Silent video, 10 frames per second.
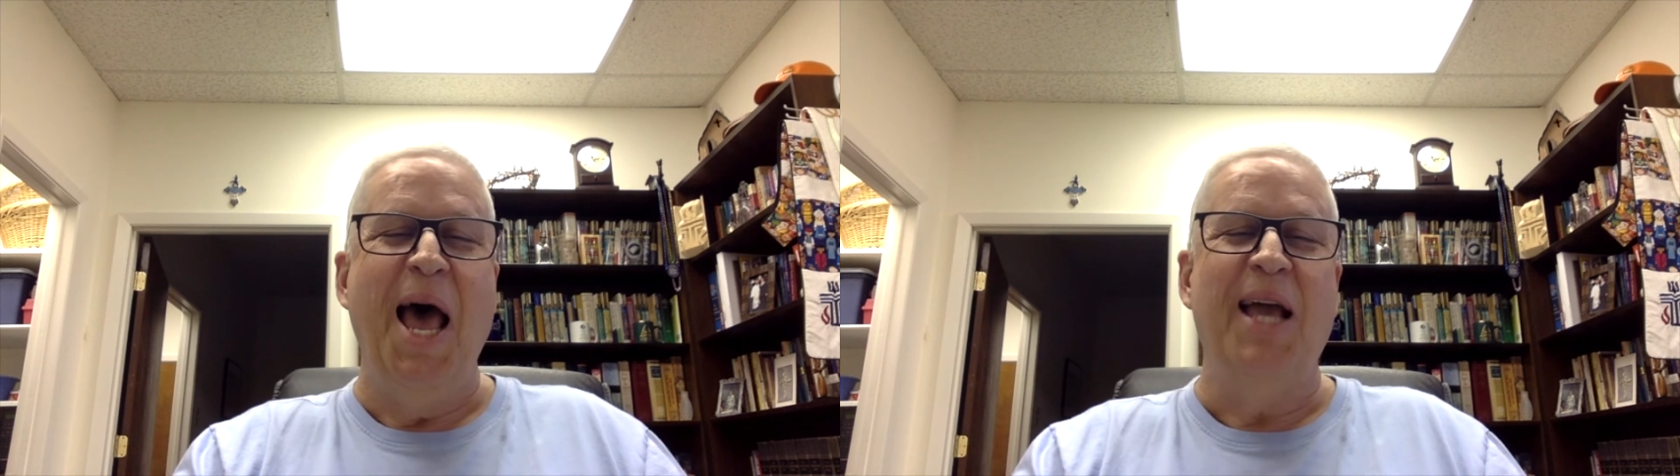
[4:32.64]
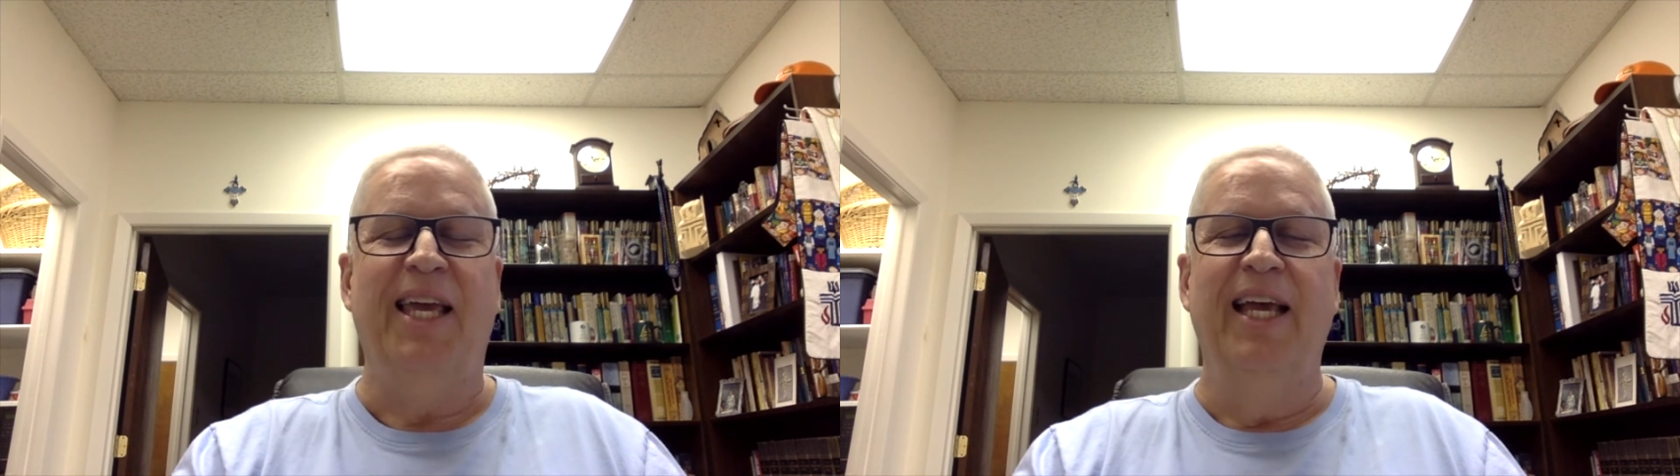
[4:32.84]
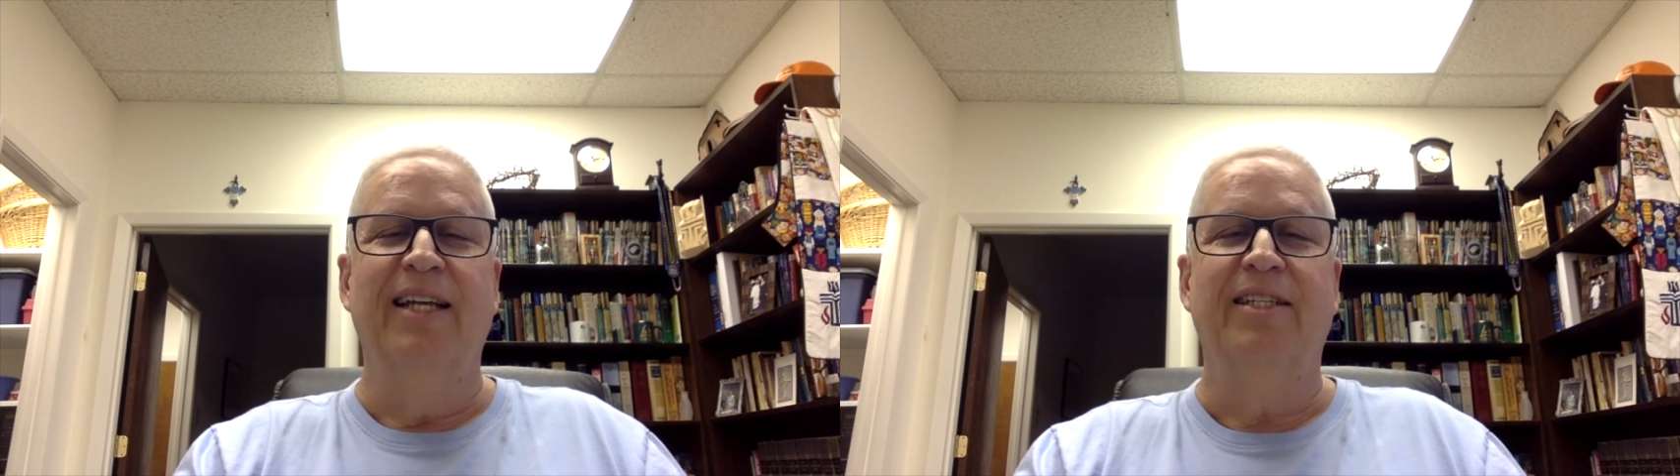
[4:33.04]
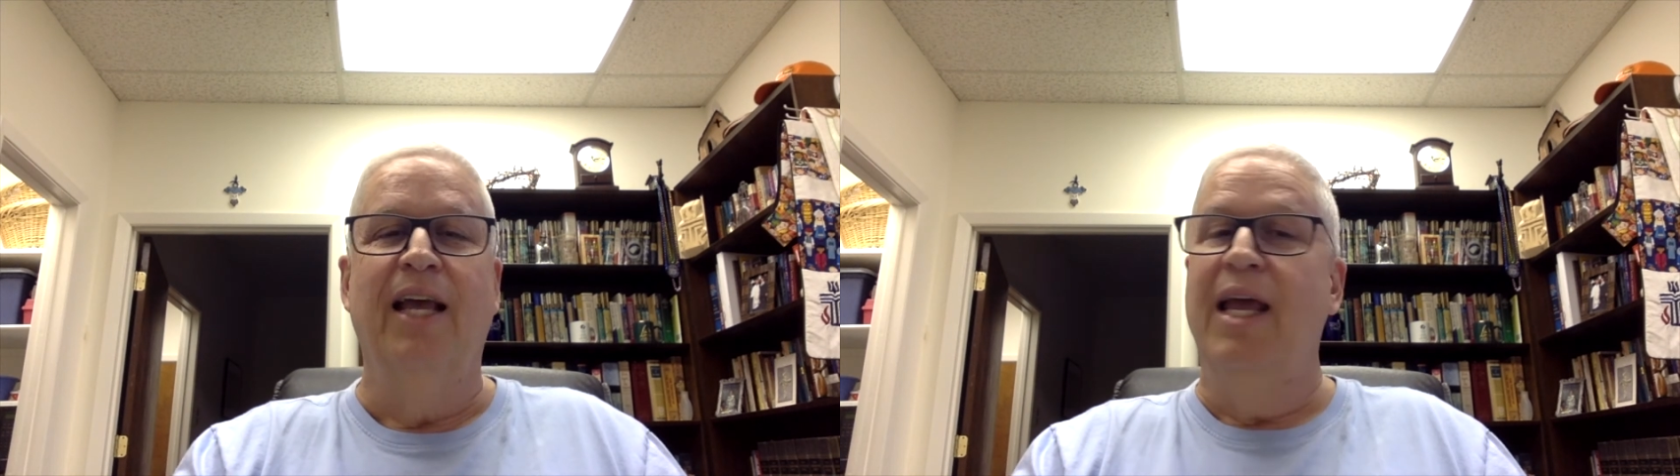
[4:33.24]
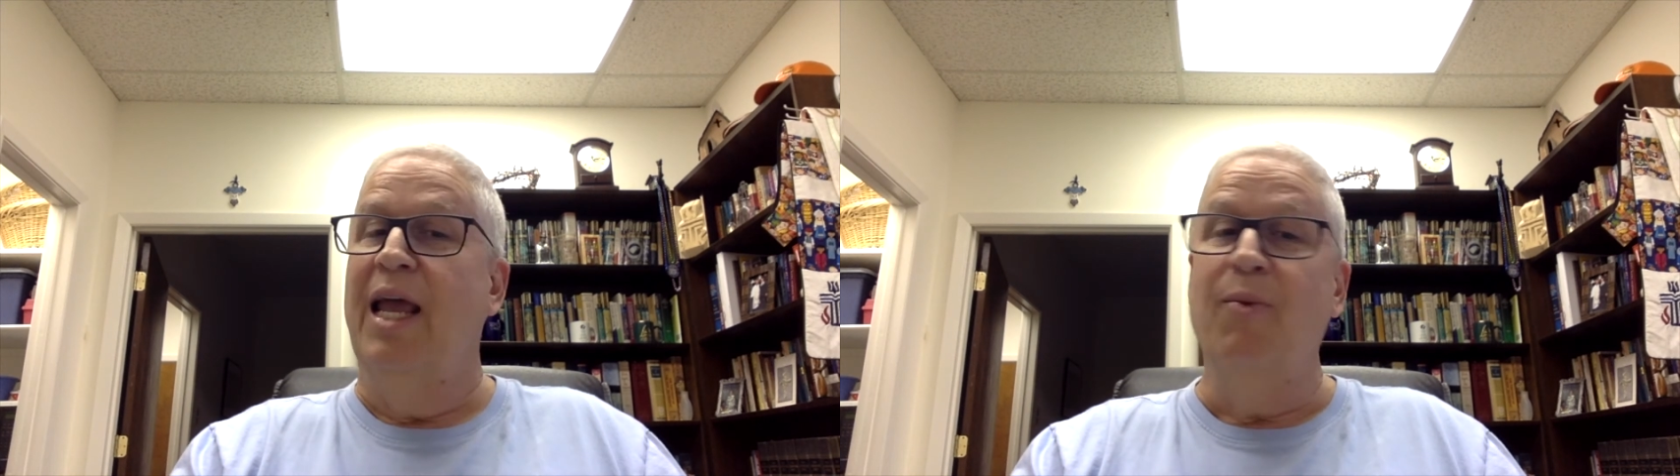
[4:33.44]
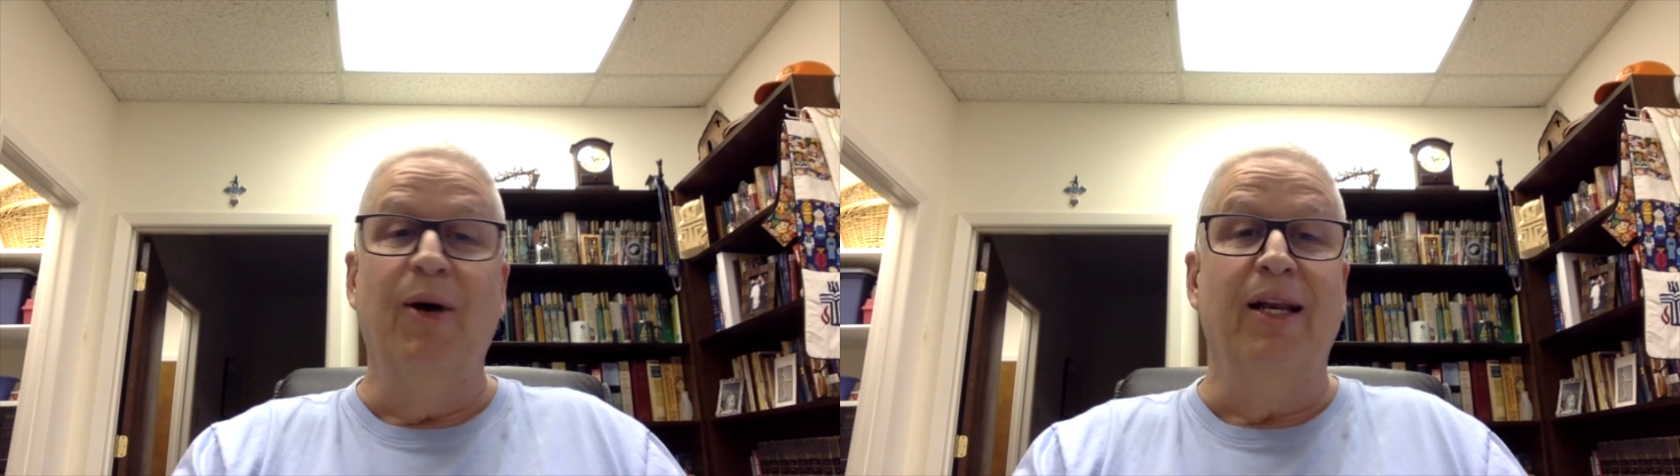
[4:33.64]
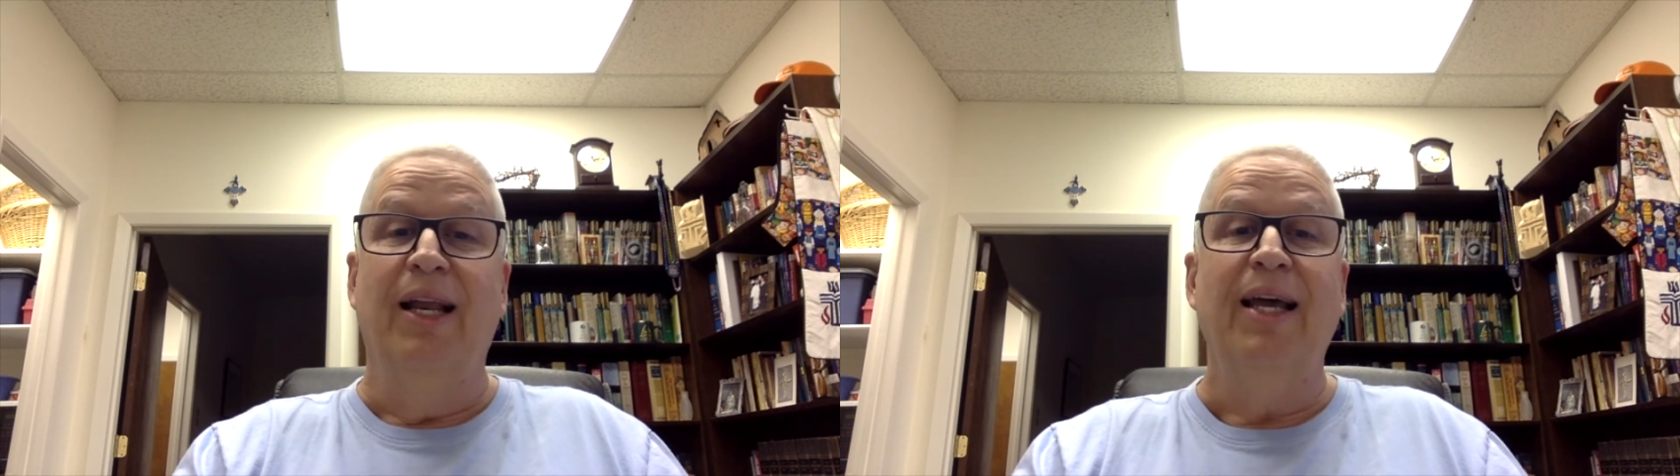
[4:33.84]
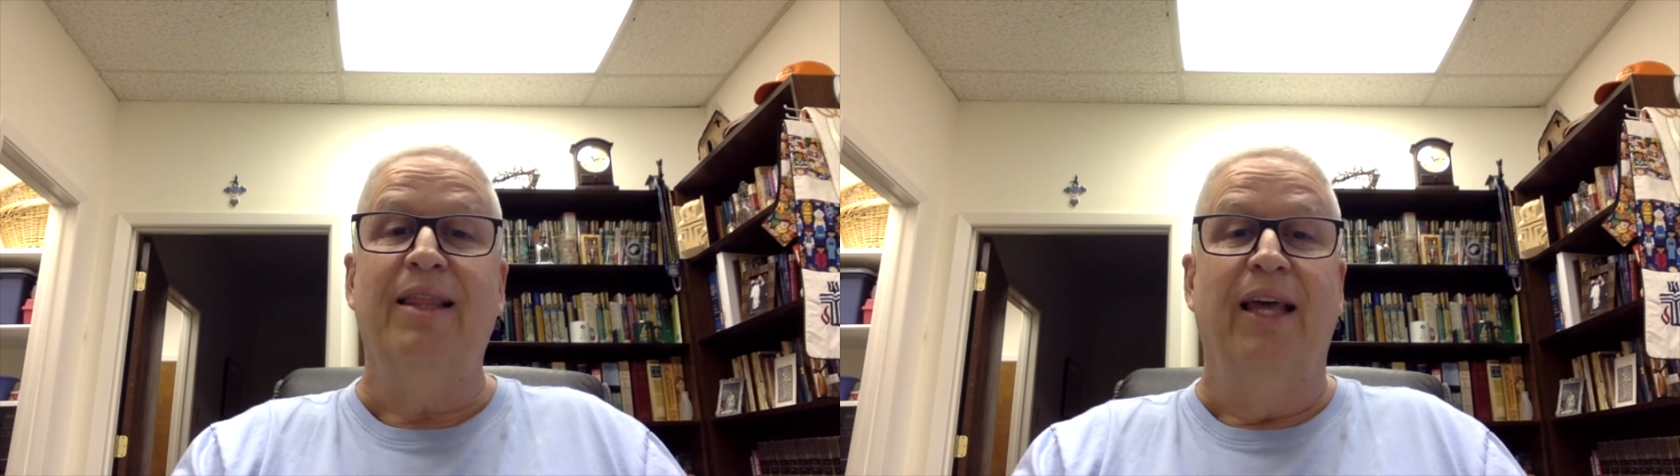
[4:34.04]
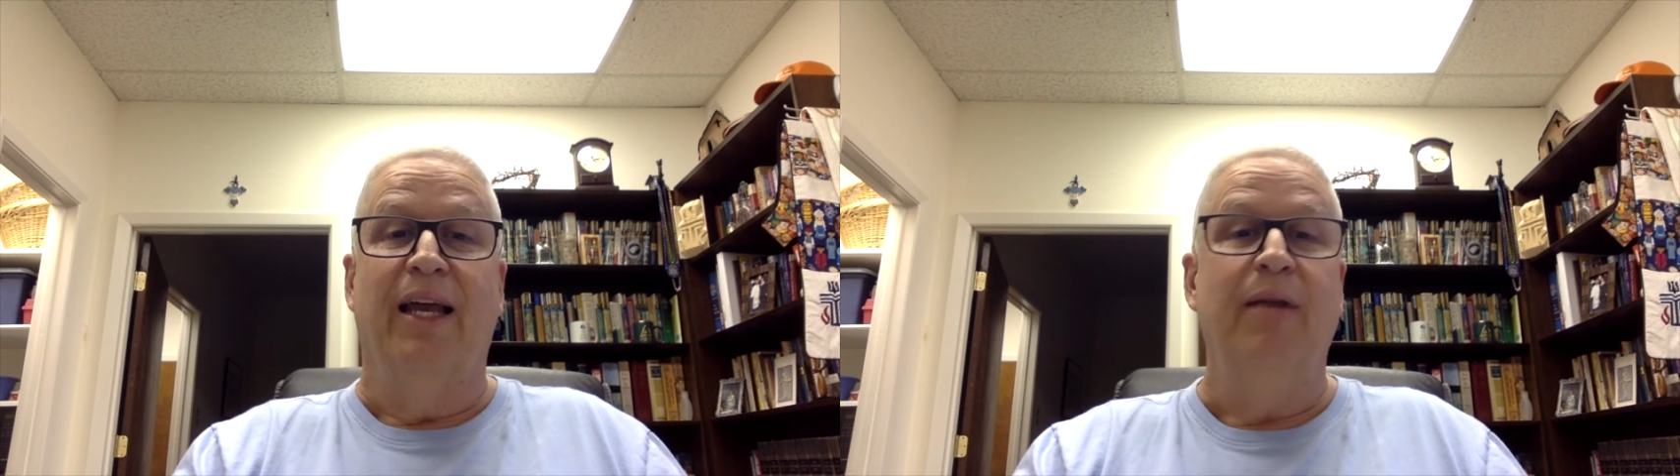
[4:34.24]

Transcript: kids. He wasn't like that.